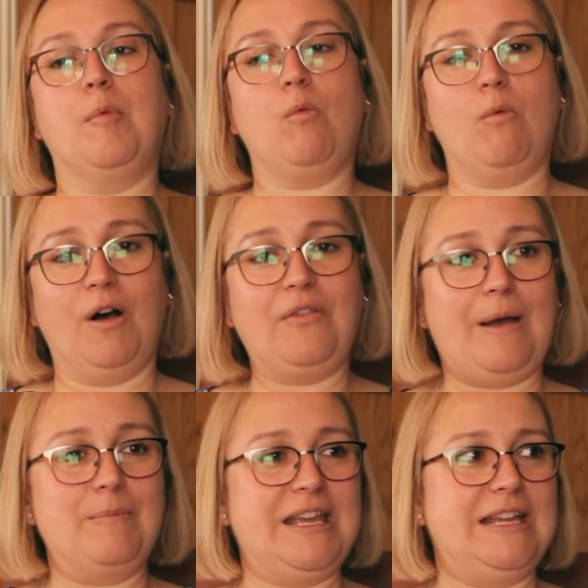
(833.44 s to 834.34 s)
What
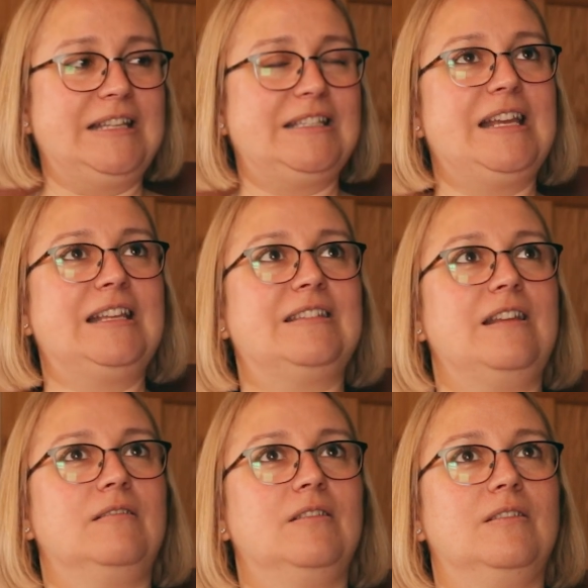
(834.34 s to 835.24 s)
that means
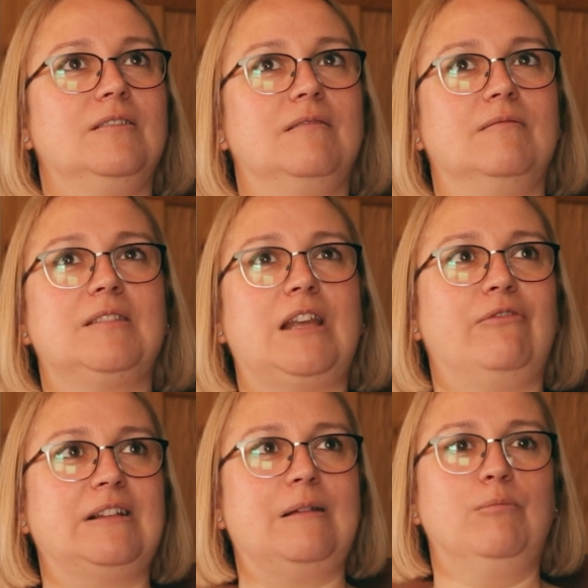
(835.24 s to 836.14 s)
is, say,
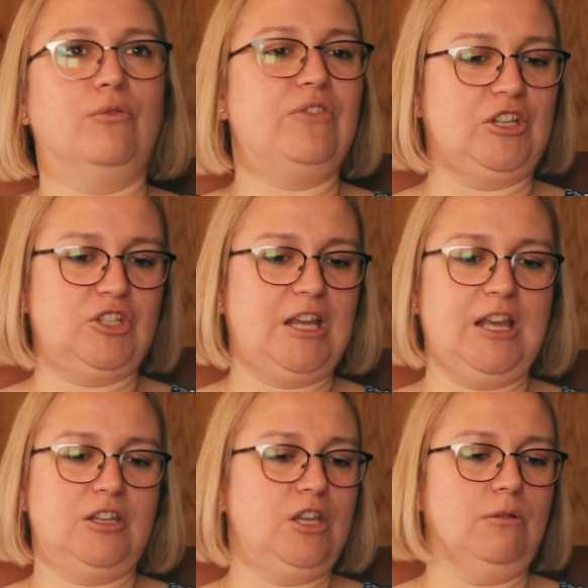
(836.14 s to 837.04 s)
for example, this
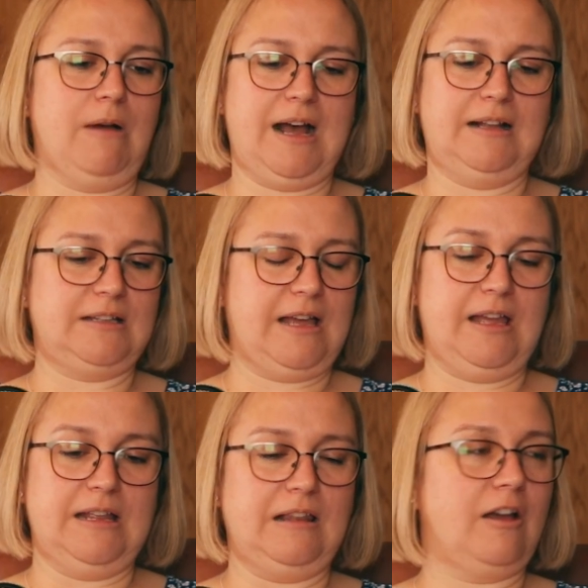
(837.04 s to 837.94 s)
year you had
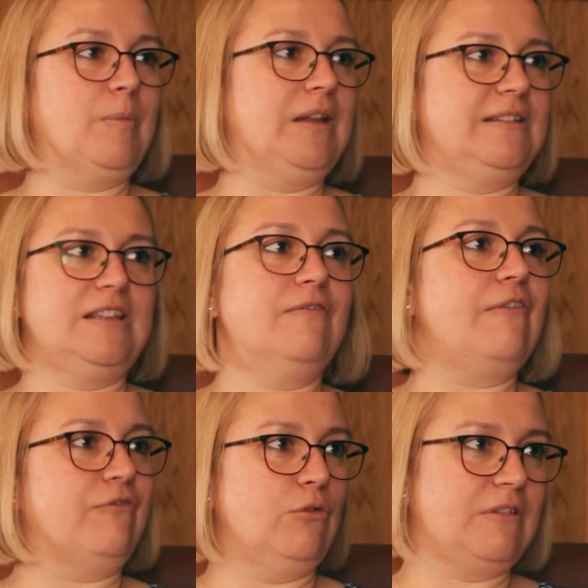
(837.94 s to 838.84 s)
a liability
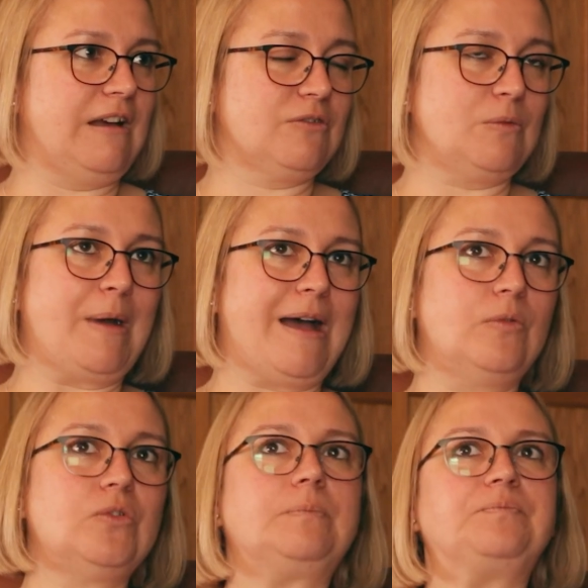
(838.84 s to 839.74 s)
of
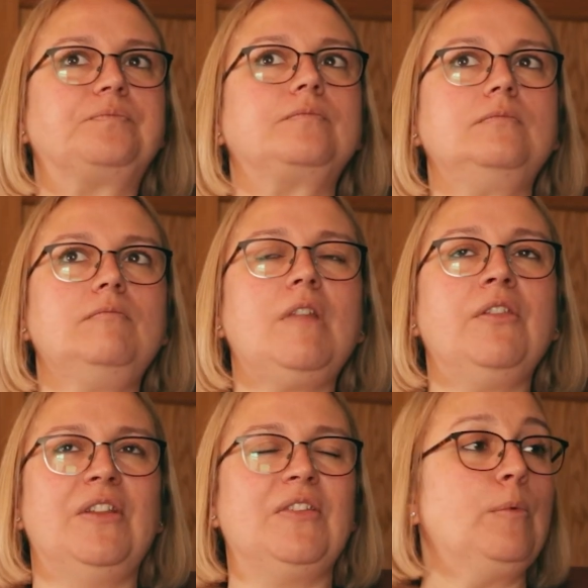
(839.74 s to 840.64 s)
£4,000.
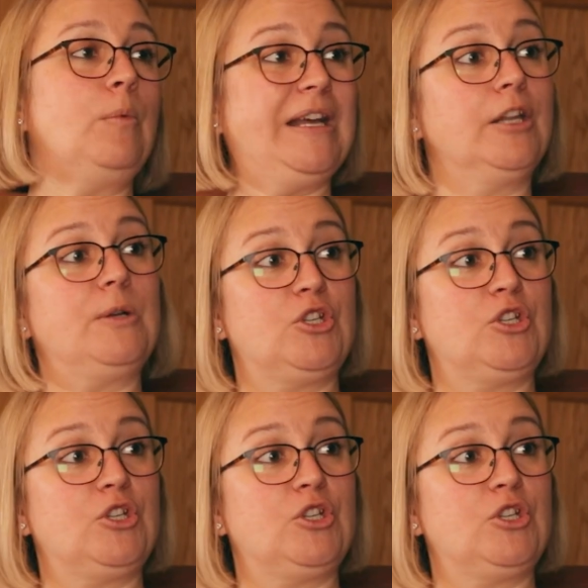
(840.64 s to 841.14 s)
They'd say, well, we're going to